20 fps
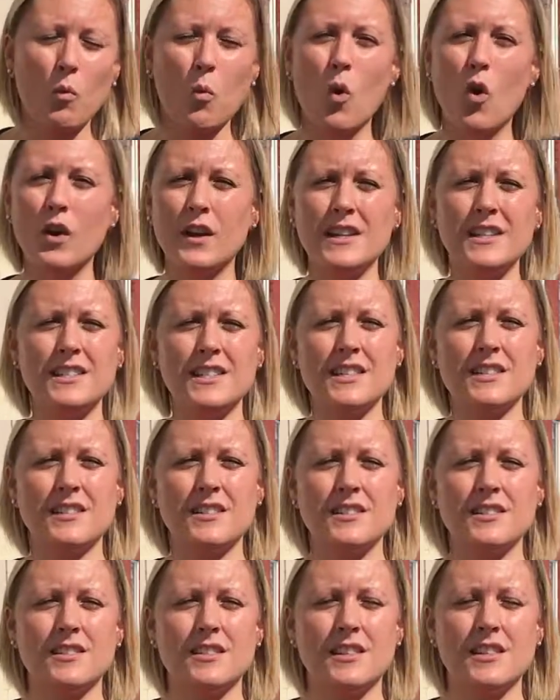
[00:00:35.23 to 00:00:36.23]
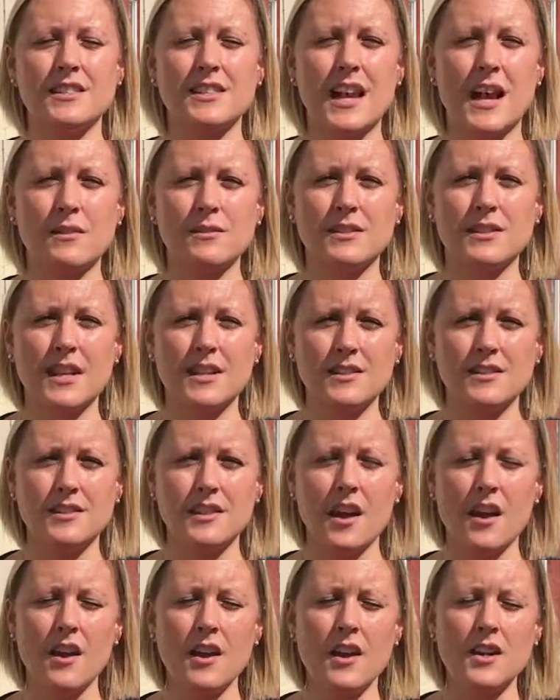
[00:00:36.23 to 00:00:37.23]
walking distance to the town
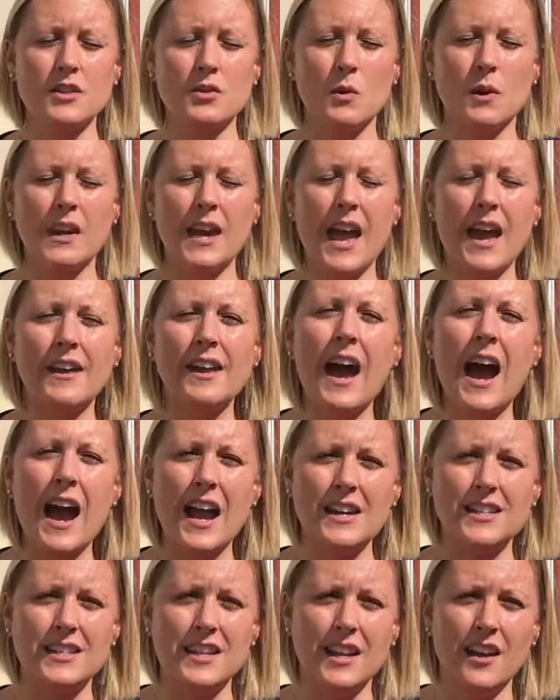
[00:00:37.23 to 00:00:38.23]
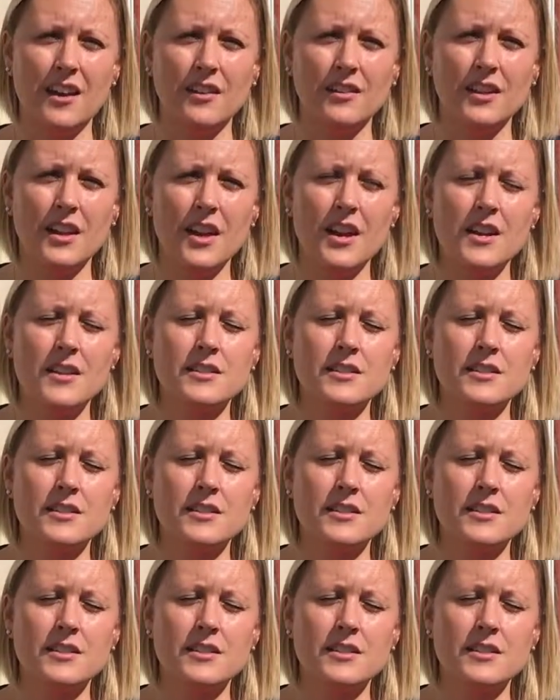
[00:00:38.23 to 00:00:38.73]
centre. So again, ideal.